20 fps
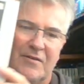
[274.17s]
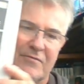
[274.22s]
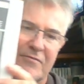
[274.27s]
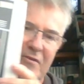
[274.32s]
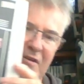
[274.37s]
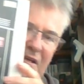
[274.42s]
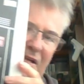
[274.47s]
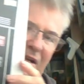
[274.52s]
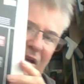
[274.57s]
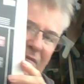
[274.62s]

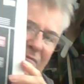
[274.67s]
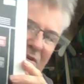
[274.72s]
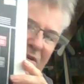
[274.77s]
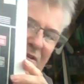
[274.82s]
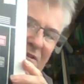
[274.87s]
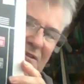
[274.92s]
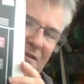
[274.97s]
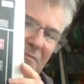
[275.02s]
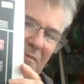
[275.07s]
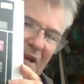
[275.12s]
very
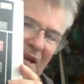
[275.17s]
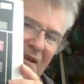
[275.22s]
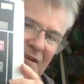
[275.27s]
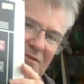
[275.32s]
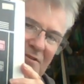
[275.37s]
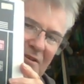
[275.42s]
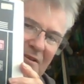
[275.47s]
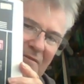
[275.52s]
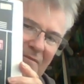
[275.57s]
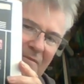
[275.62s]
glamorous, the
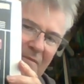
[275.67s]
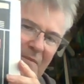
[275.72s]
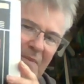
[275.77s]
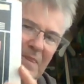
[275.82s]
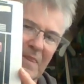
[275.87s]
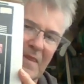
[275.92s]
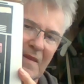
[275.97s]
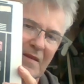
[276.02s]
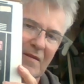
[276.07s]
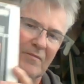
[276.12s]
packaging,
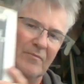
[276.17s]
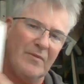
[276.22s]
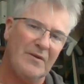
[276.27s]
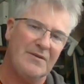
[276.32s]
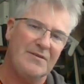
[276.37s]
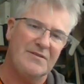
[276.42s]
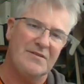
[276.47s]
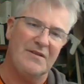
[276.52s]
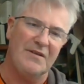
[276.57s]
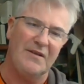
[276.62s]

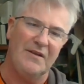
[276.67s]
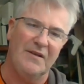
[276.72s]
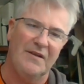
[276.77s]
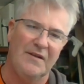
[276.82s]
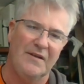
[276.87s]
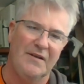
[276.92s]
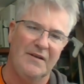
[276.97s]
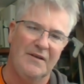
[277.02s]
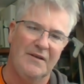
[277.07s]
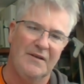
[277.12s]
but
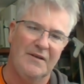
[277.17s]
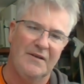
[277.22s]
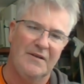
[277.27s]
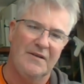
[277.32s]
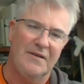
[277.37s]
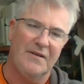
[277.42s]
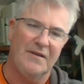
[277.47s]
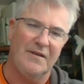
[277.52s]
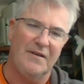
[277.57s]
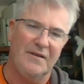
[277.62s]

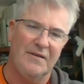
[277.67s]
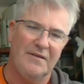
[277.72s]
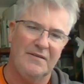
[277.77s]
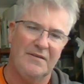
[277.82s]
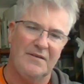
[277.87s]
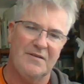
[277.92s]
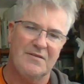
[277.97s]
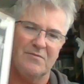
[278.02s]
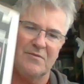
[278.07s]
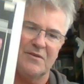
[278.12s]
yeah,
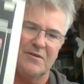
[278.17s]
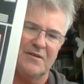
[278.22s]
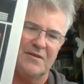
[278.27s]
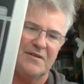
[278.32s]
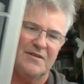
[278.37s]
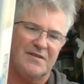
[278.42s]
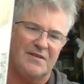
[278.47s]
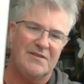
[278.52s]
is what it is.